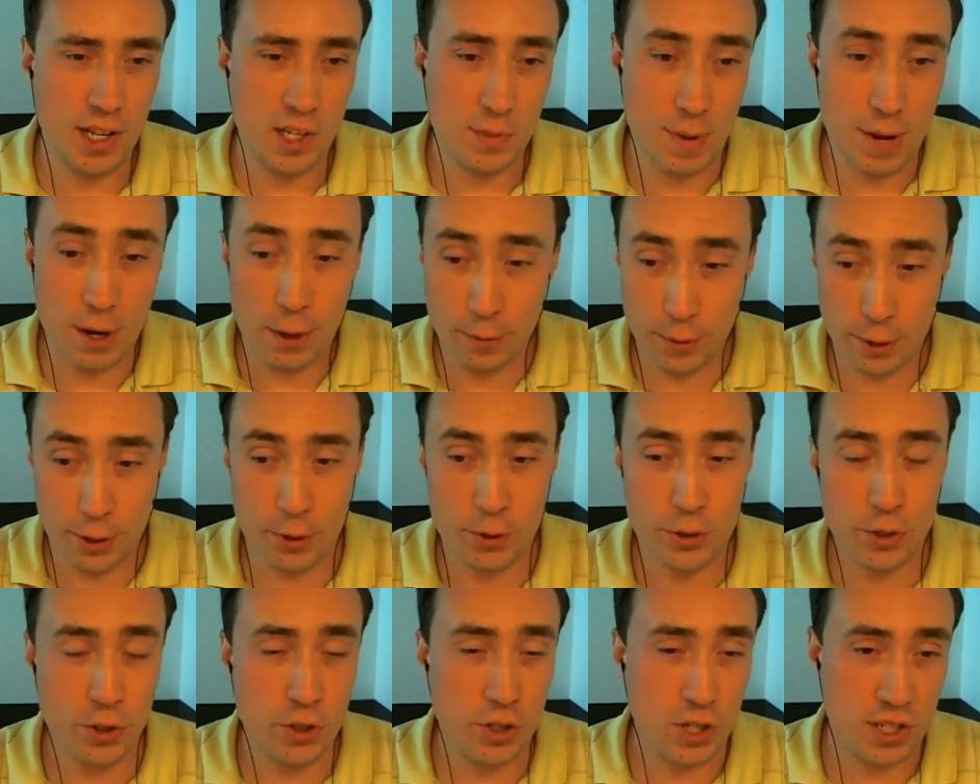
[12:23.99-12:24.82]
It's better for
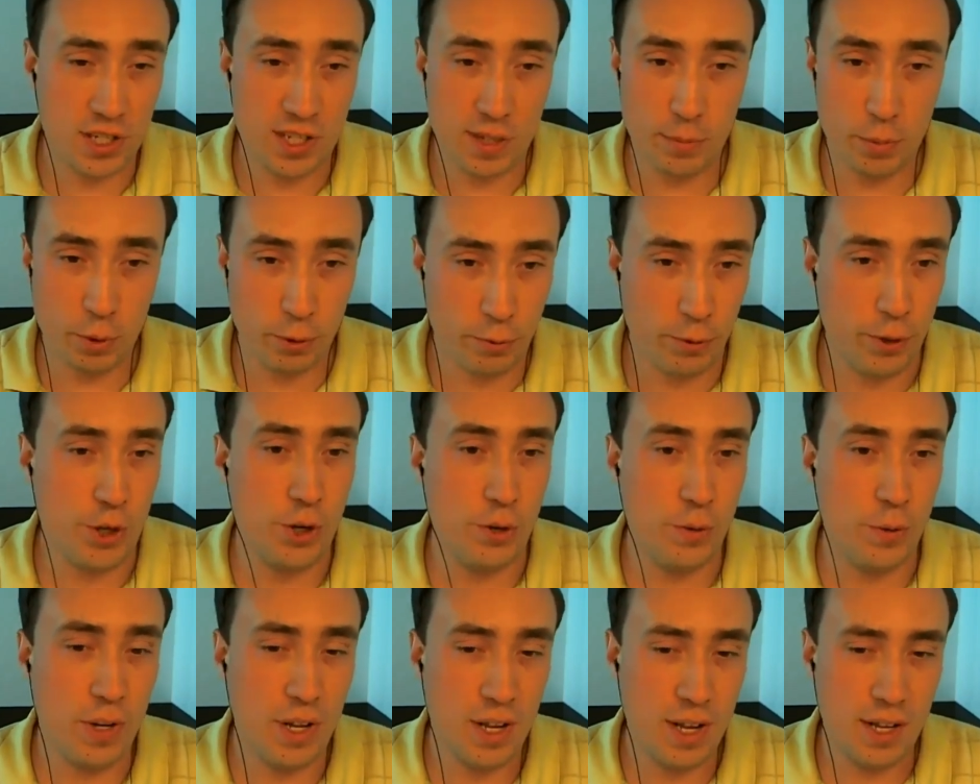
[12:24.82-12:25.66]
users. It's simpler for
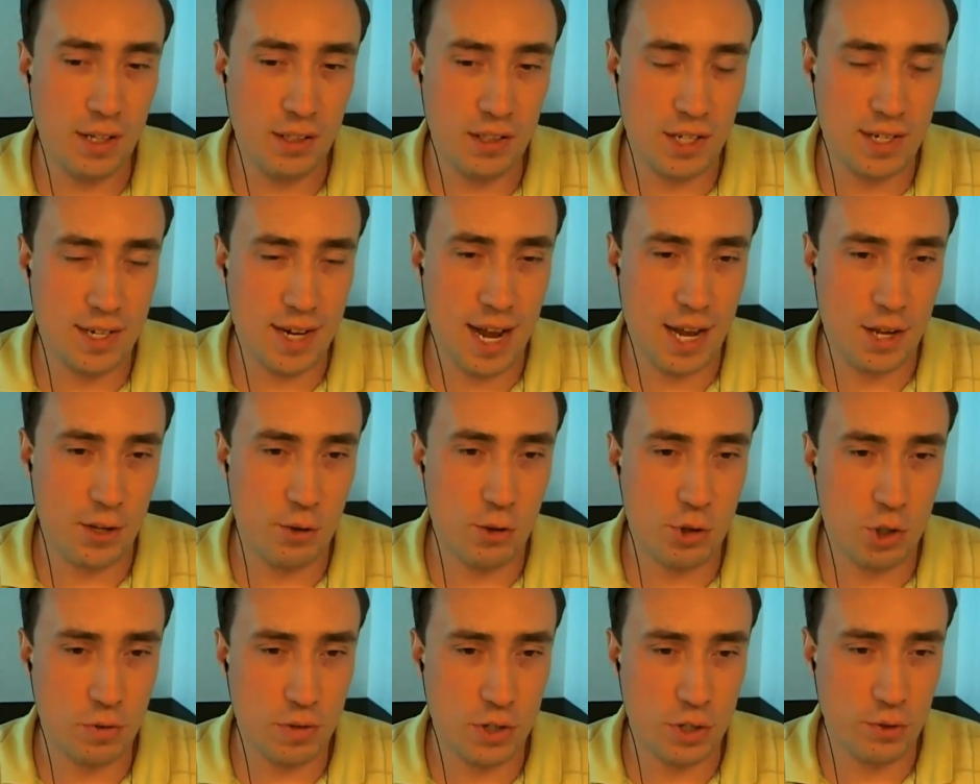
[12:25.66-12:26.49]
you to not
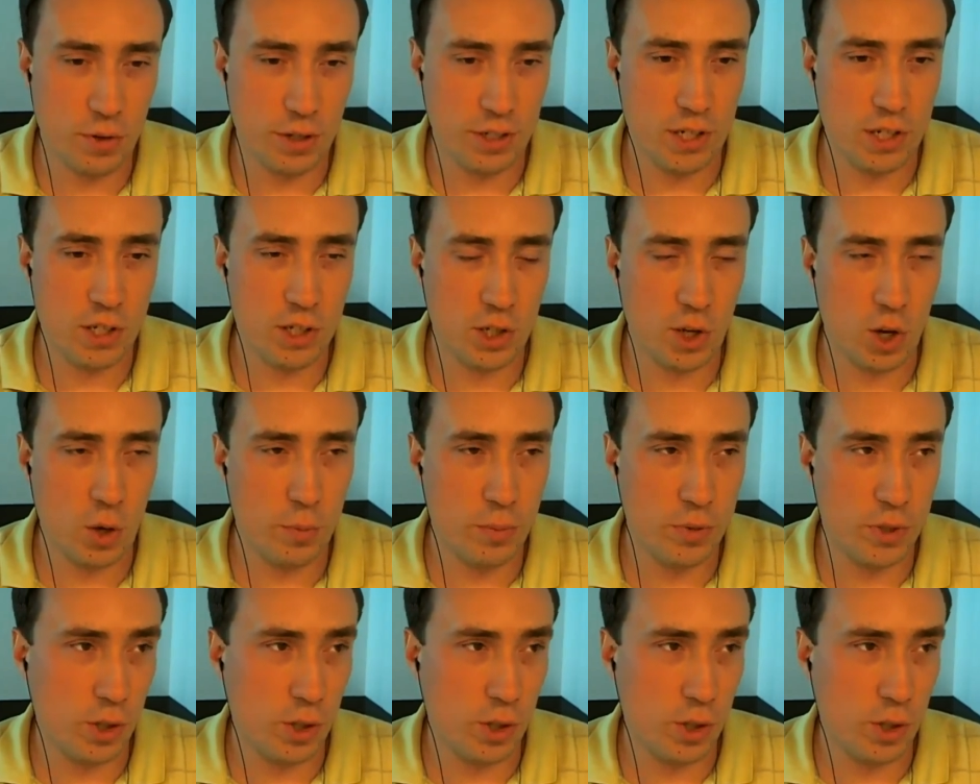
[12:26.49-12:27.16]
use a restricted scope.